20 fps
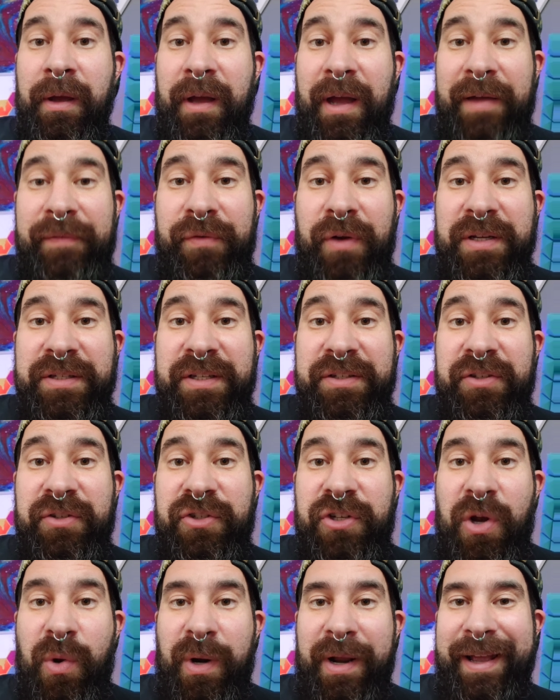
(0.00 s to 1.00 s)
Hey friends, this is
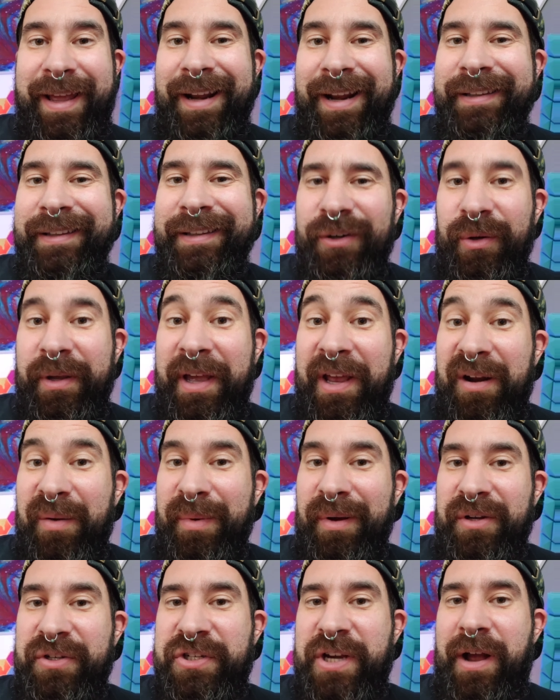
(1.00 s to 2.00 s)
Joe, and I got a little
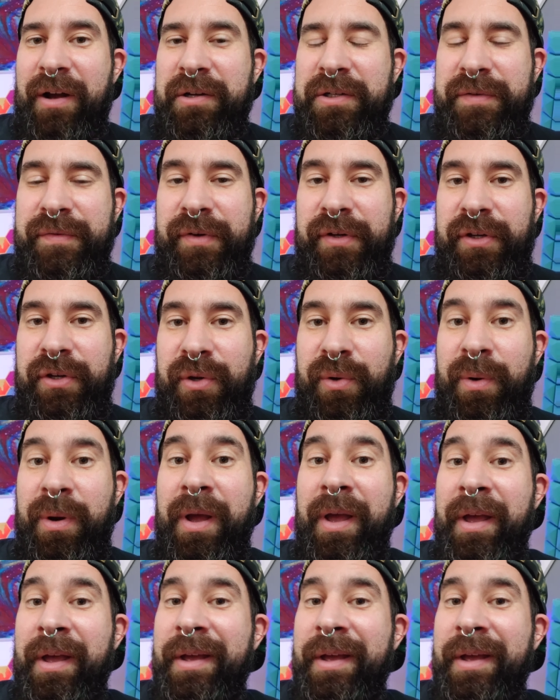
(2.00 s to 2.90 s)
kettlebell challenge for you.